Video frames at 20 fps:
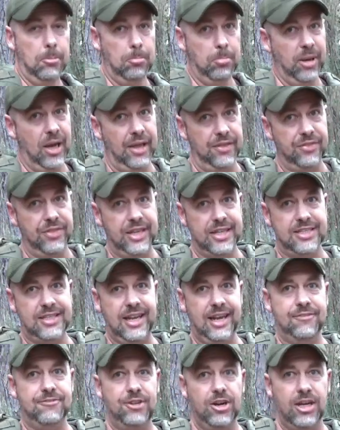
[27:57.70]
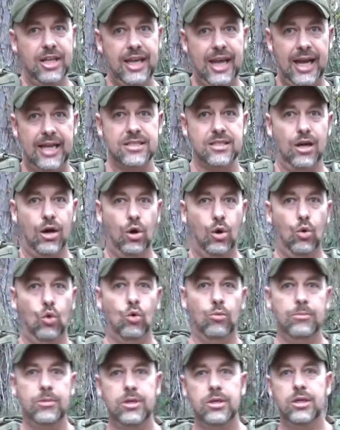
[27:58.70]
but this definitely has a
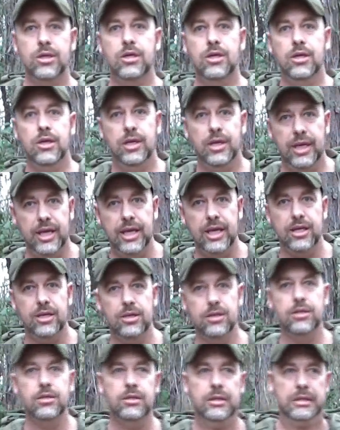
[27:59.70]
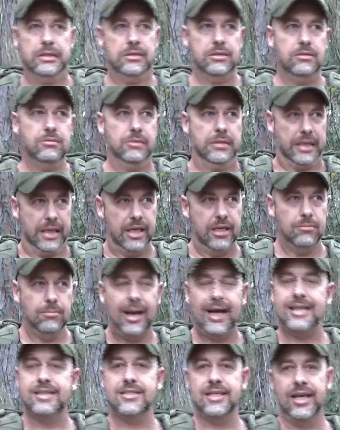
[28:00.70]
home in
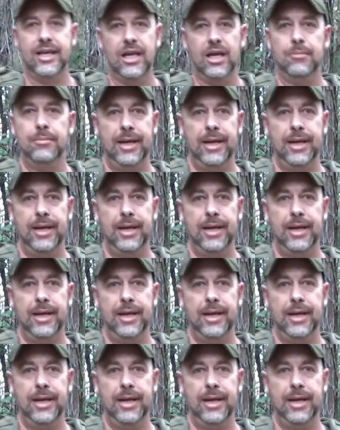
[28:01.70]
my setup